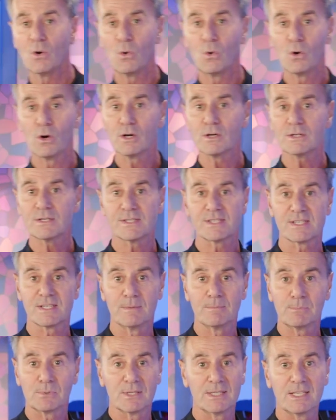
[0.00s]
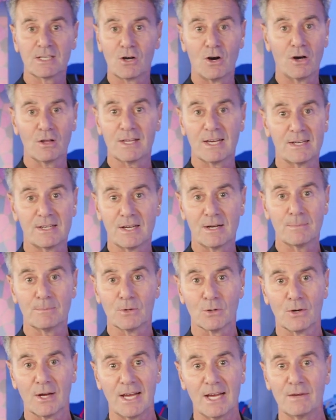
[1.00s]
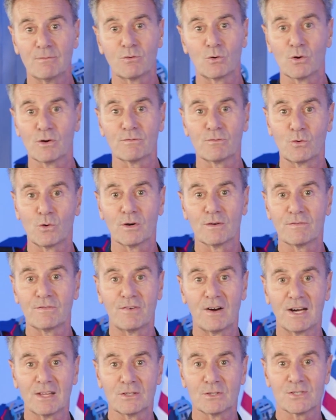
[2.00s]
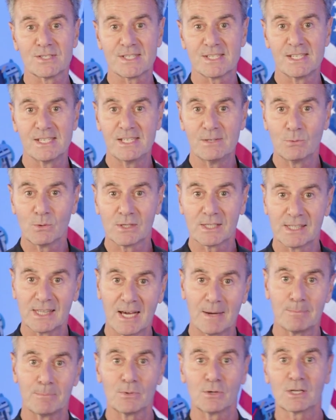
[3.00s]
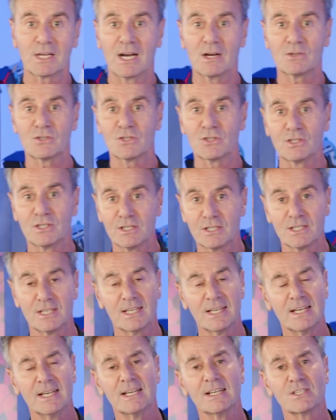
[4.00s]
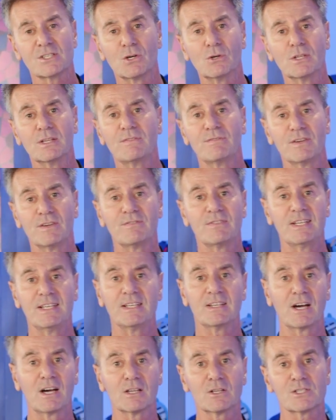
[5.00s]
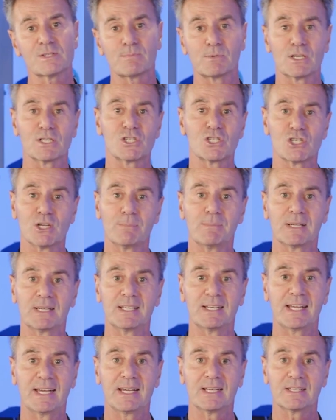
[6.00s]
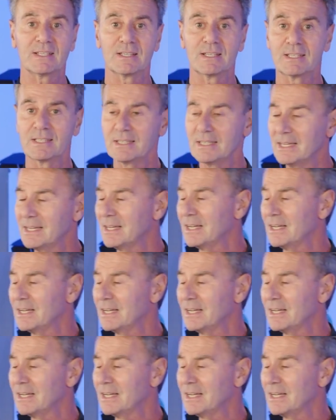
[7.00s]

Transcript: or simply call that number, 844-FATHER-C. We'll get that book out to you. It's only $15 plus shipping and handling.